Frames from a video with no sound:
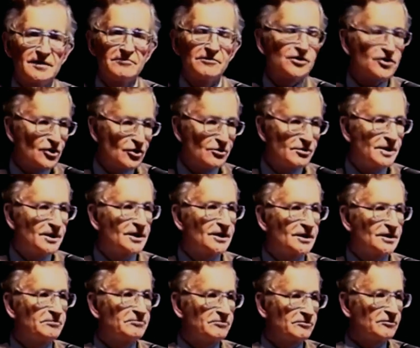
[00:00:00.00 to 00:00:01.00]

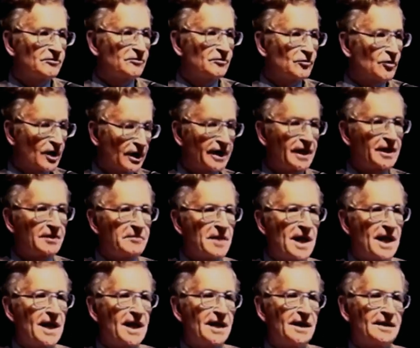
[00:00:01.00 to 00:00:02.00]
sober working
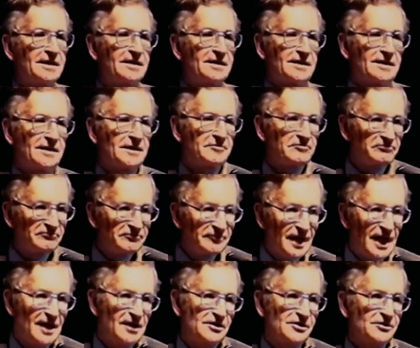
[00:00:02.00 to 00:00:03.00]
man, the
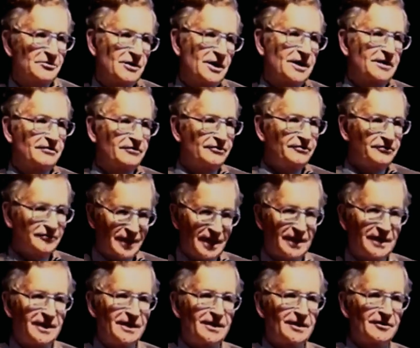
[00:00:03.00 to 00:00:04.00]
housewife
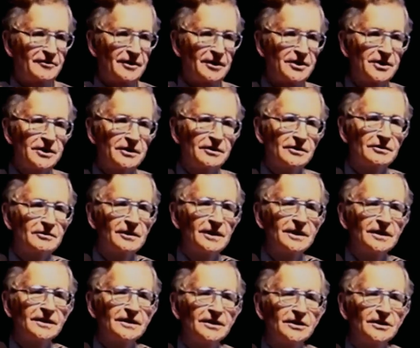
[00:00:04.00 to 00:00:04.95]
taking care of her children,